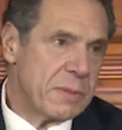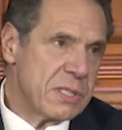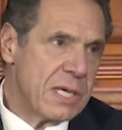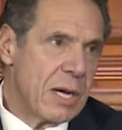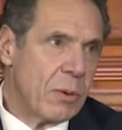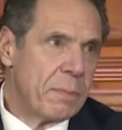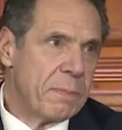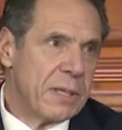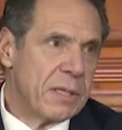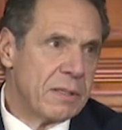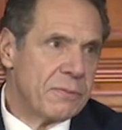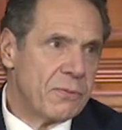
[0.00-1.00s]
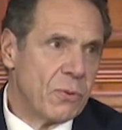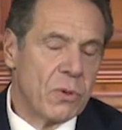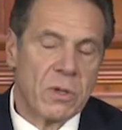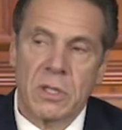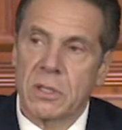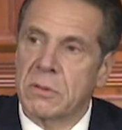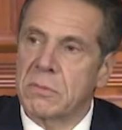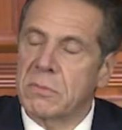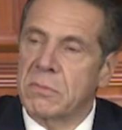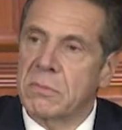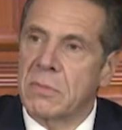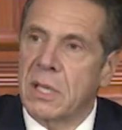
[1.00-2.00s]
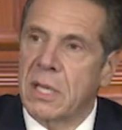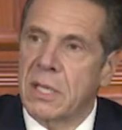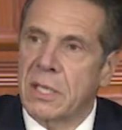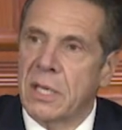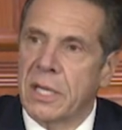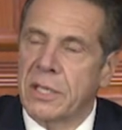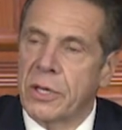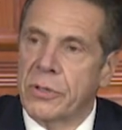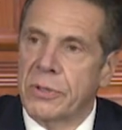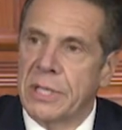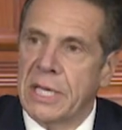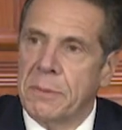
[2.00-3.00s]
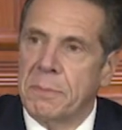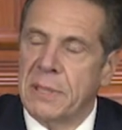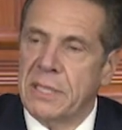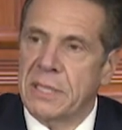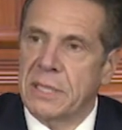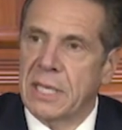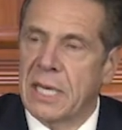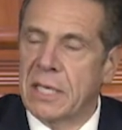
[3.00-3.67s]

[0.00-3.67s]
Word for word: there's now a bill for uh, $908 billion.